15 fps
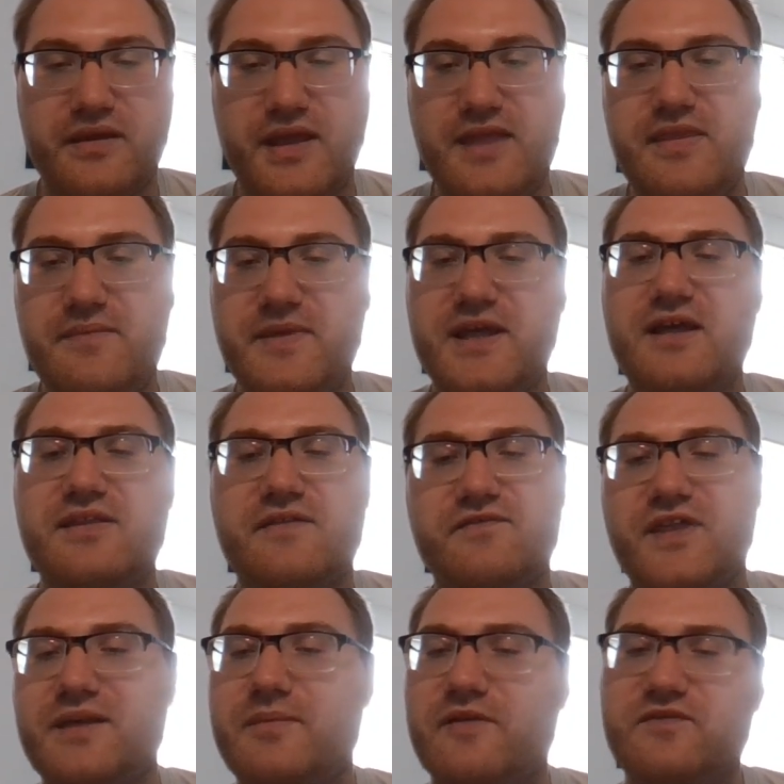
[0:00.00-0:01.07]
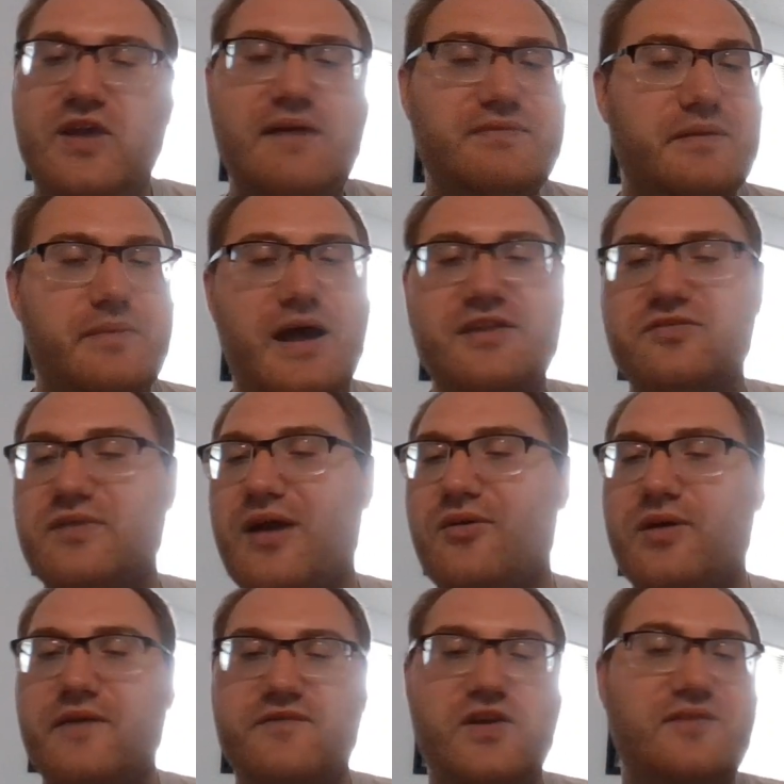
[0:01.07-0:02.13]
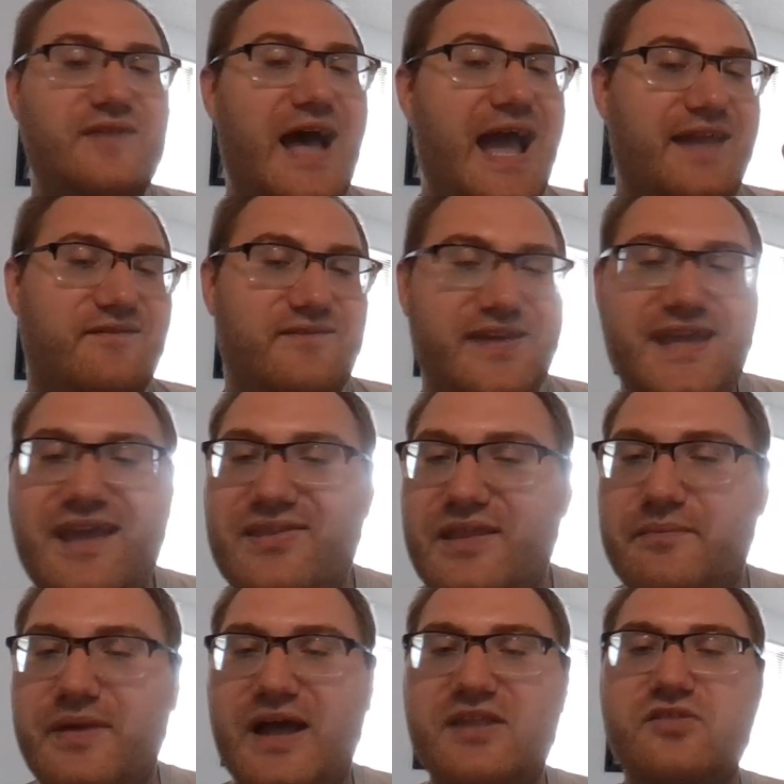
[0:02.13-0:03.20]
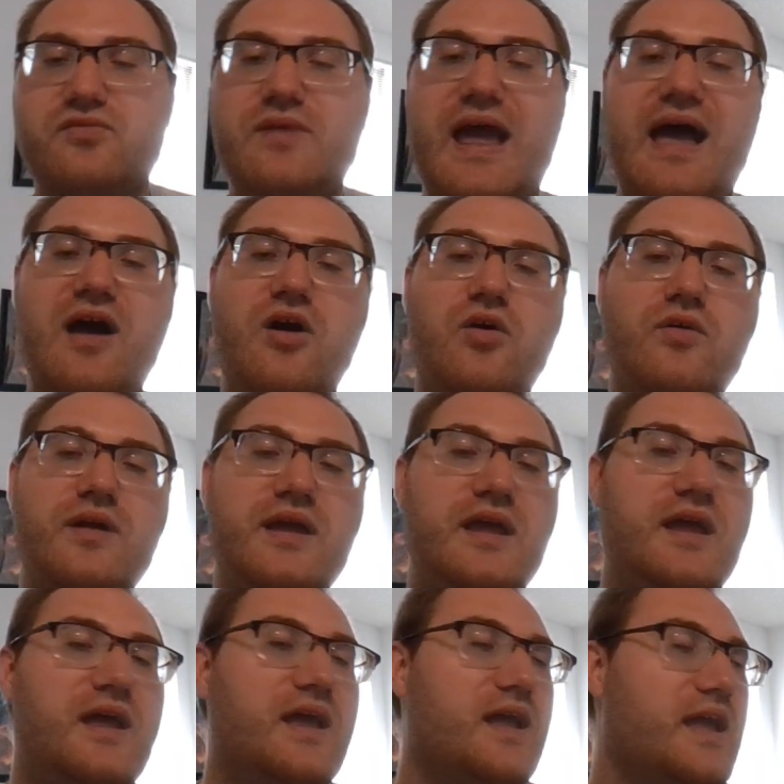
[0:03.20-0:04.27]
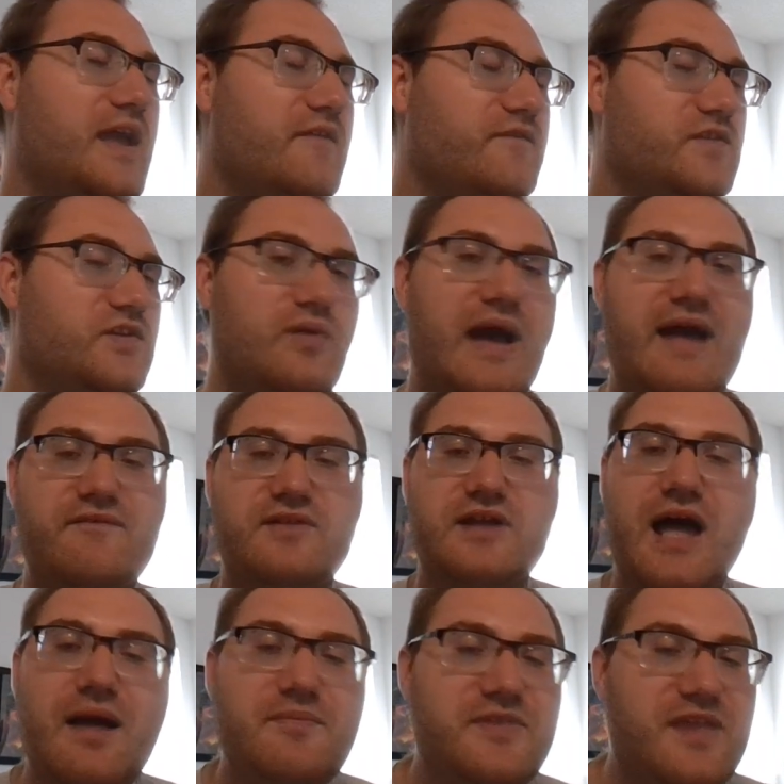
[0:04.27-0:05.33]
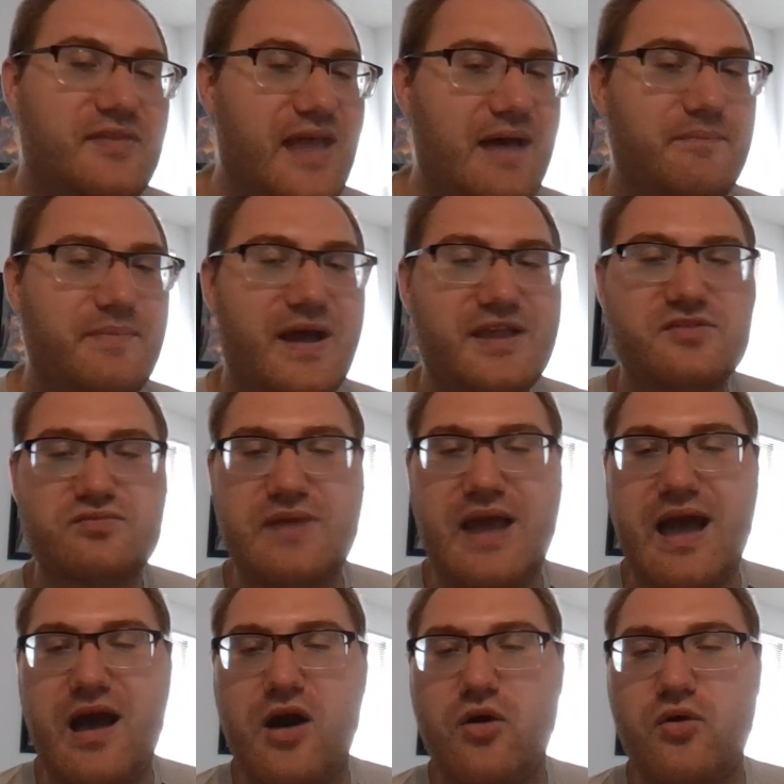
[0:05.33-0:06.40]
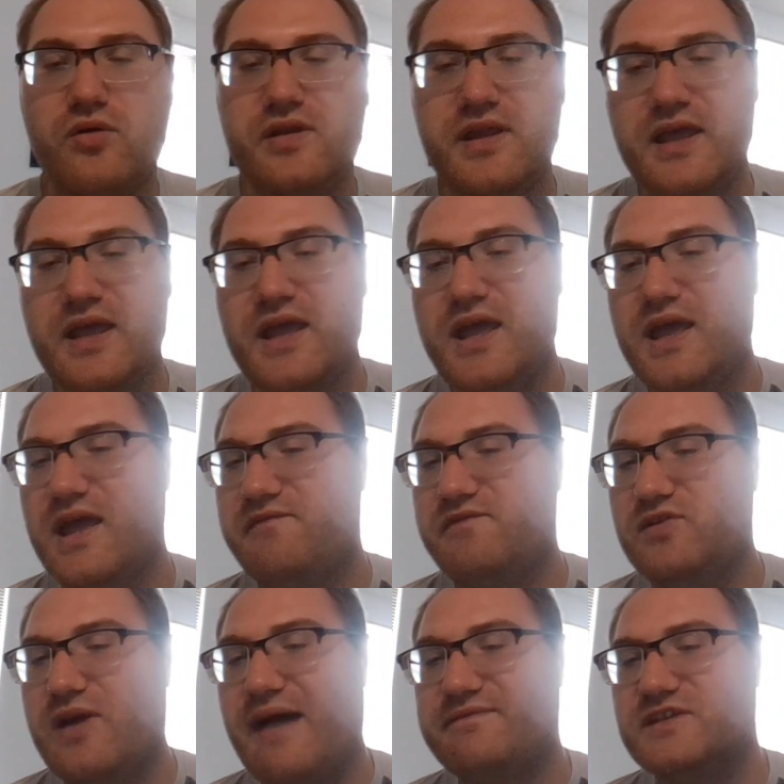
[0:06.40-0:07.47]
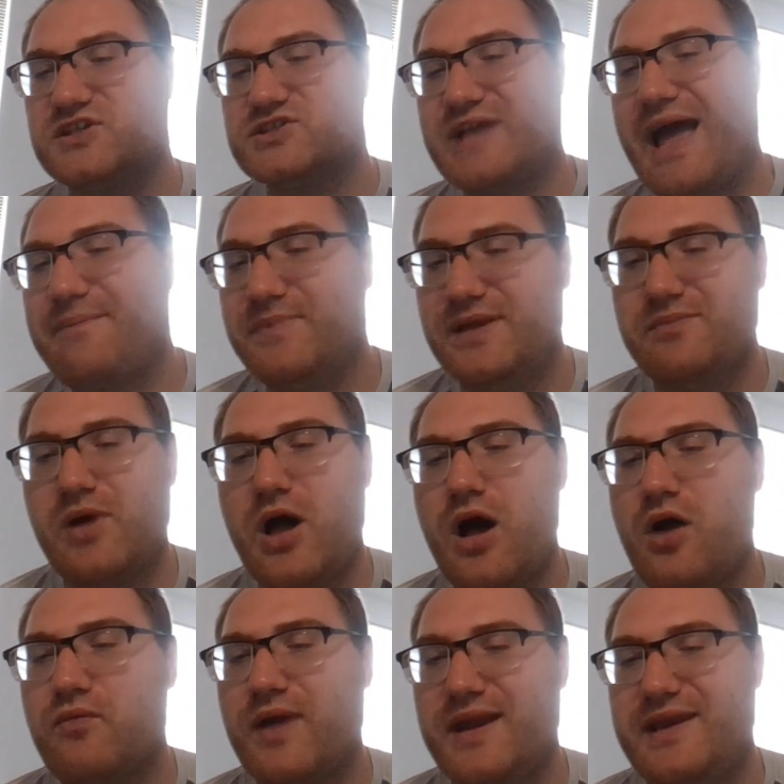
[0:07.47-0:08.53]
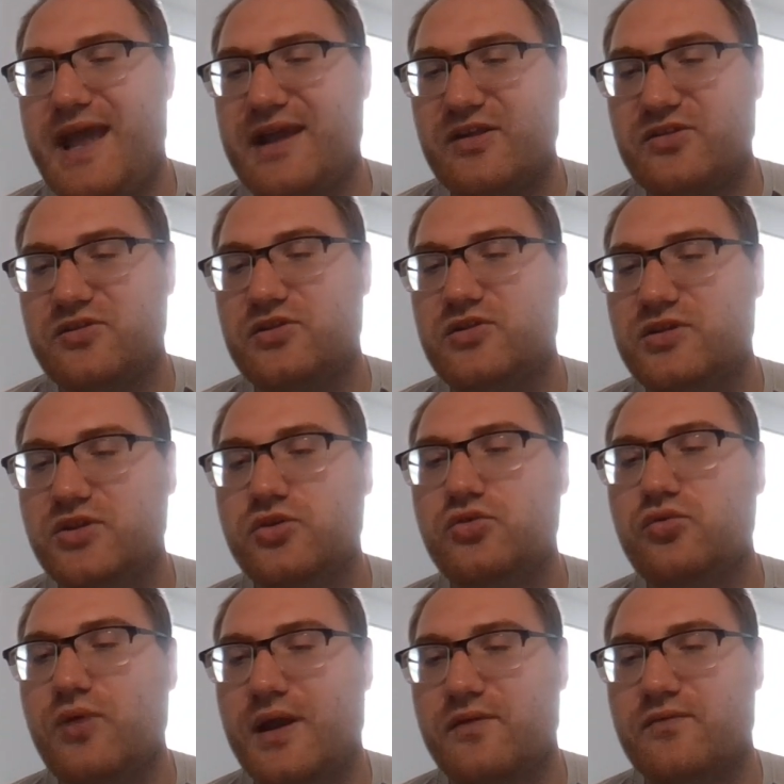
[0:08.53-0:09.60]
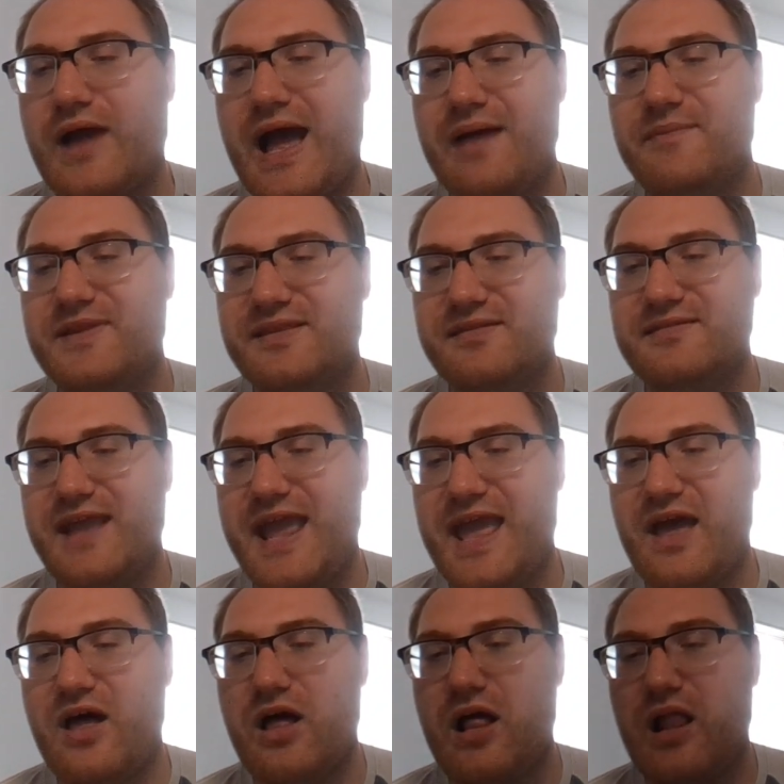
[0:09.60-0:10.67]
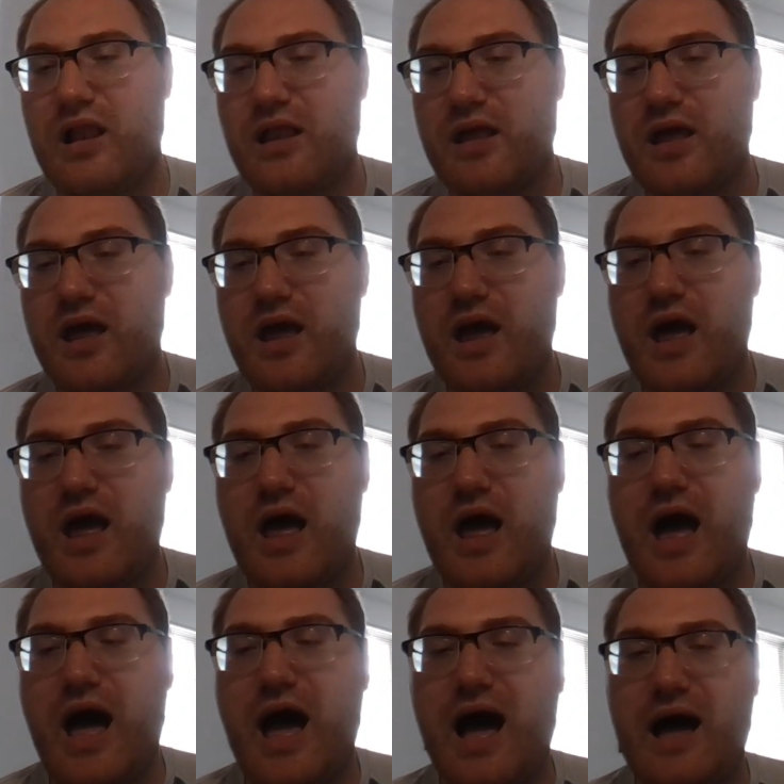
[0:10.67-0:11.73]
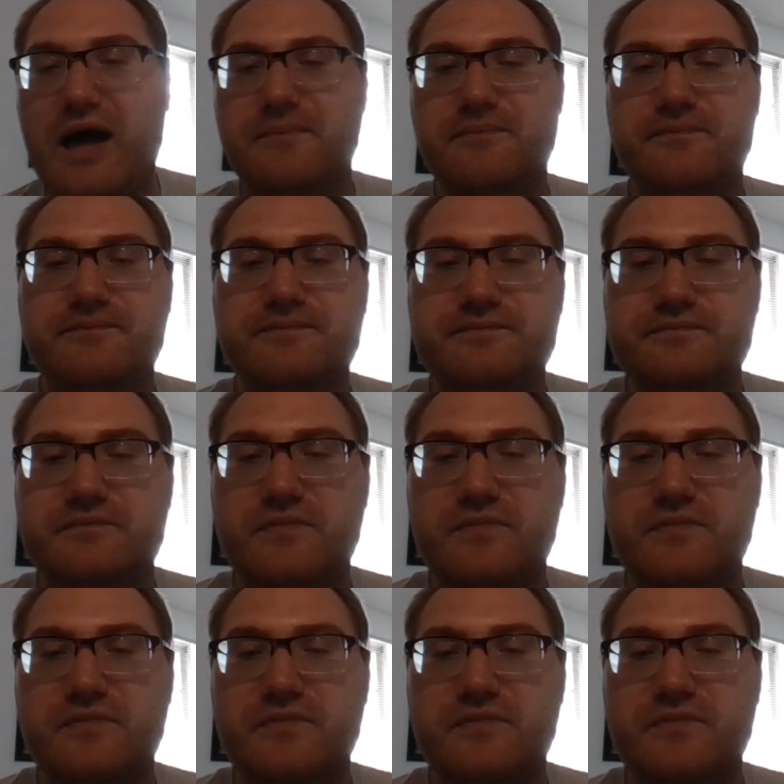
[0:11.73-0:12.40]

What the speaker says: and then because of think about if you have the bus route, if you have Hy-Vee in the bus route, if you have Cubs on that bus route, if you have the shopping mall right next to you in Robbinsdale, um,